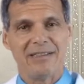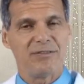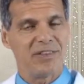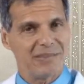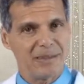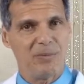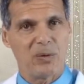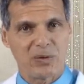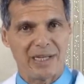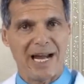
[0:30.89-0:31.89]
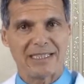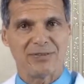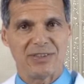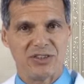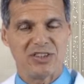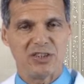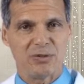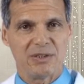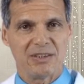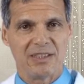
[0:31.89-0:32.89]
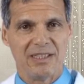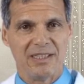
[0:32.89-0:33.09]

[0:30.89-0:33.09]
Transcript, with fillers: very important active constituents.